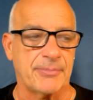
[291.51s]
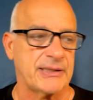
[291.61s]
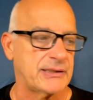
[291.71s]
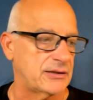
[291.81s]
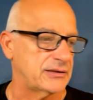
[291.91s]
And
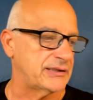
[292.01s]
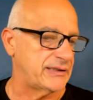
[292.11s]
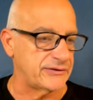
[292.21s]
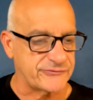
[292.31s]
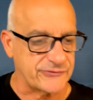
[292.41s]
then on the
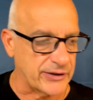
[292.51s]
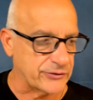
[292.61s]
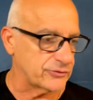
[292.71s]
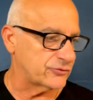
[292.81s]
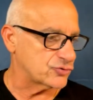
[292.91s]
inside
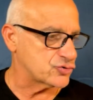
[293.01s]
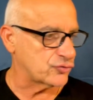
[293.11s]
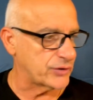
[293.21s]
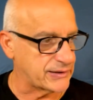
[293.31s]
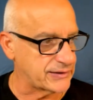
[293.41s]
are little
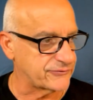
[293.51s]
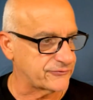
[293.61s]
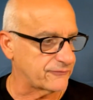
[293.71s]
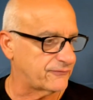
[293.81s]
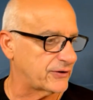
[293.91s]
trinkets
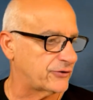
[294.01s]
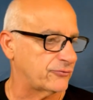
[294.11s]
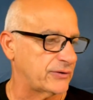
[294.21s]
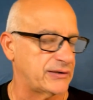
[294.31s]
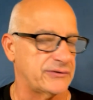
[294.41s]
or
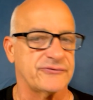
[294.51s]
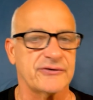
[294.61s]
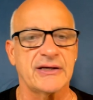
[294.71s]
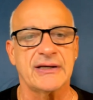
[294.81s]
figurines